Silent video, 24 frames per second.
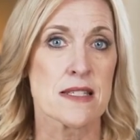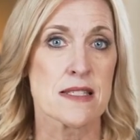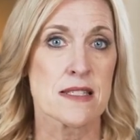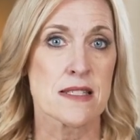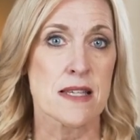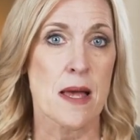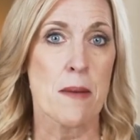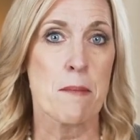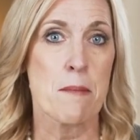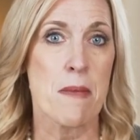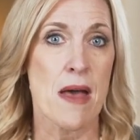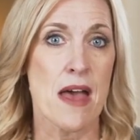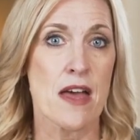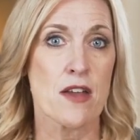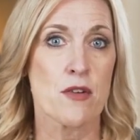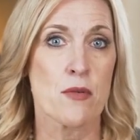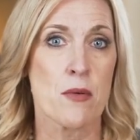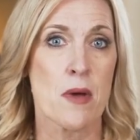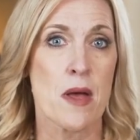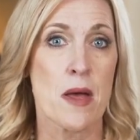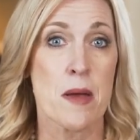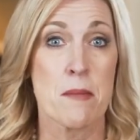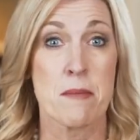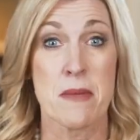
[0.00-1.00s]
Some
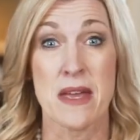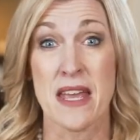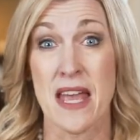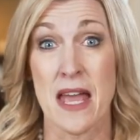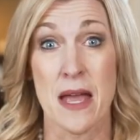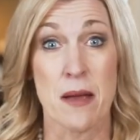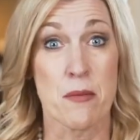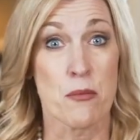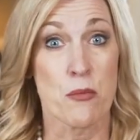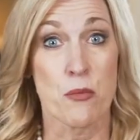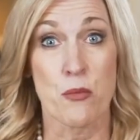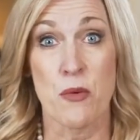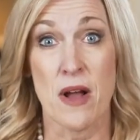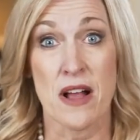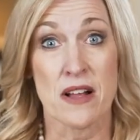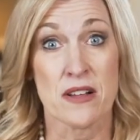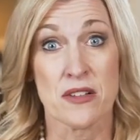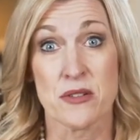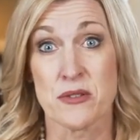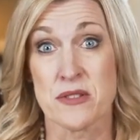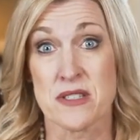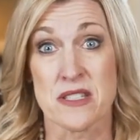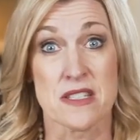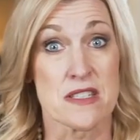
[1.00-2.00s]
men became
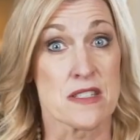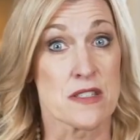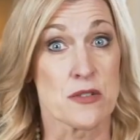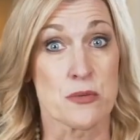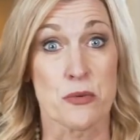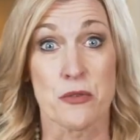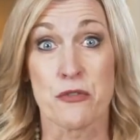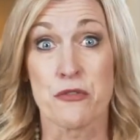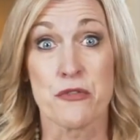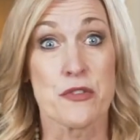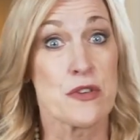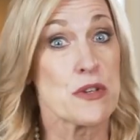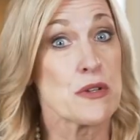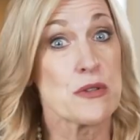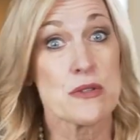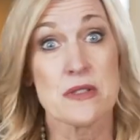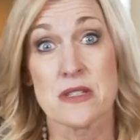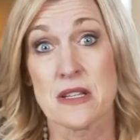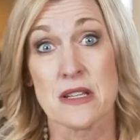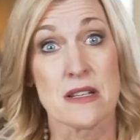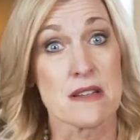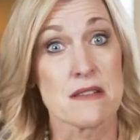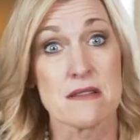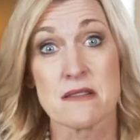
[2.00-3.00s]
recluses,
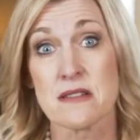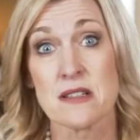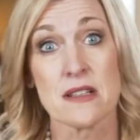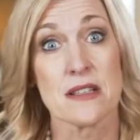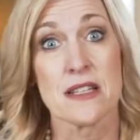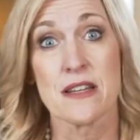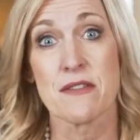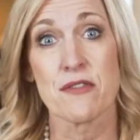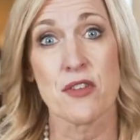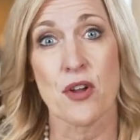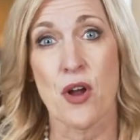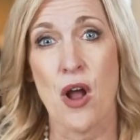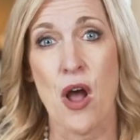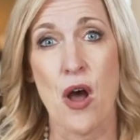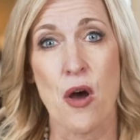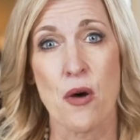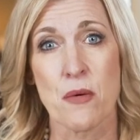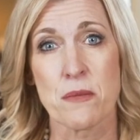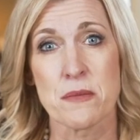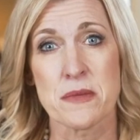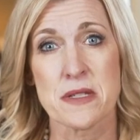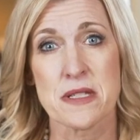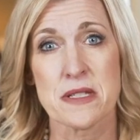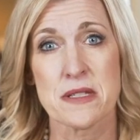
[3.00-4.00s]
refusing to leave their
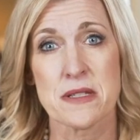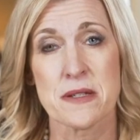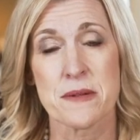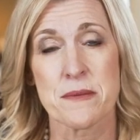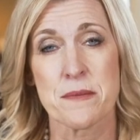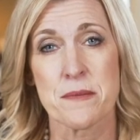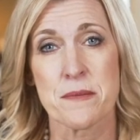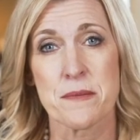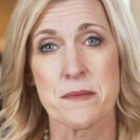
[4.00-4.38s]
homes.